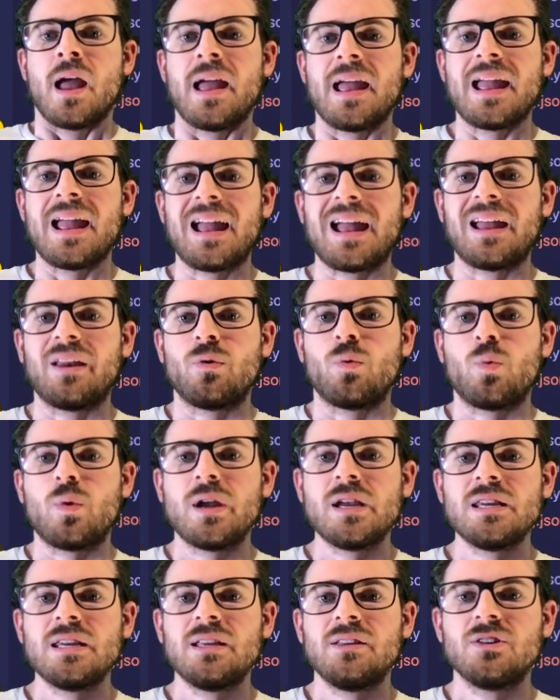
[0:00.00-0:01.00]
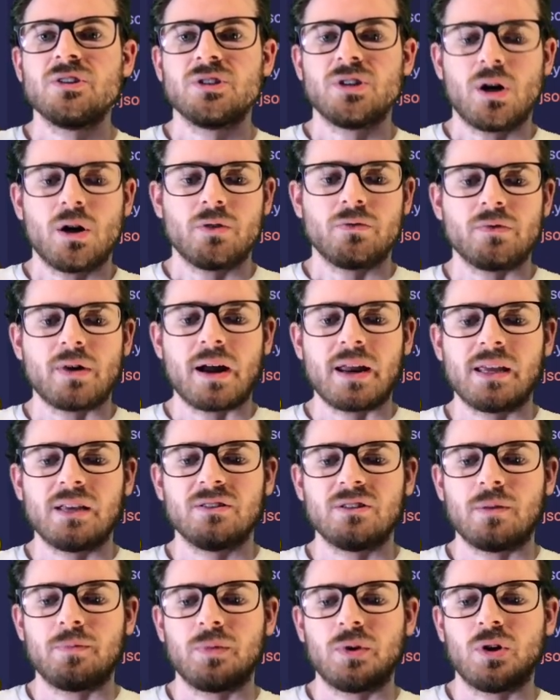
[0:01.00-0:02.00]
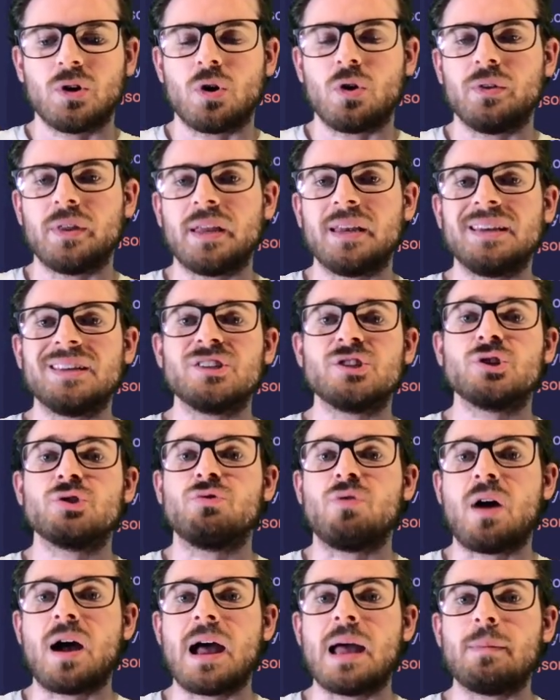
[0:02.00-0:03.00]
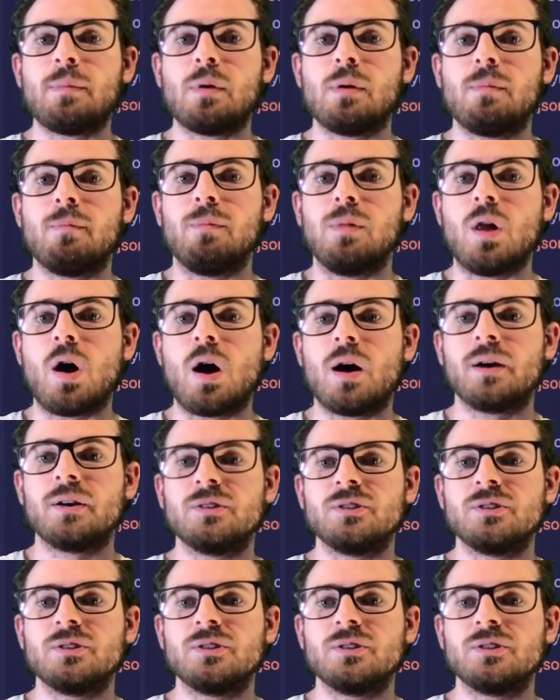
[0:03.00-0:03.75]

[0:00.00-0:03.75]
And we need to start writing something called a describe block.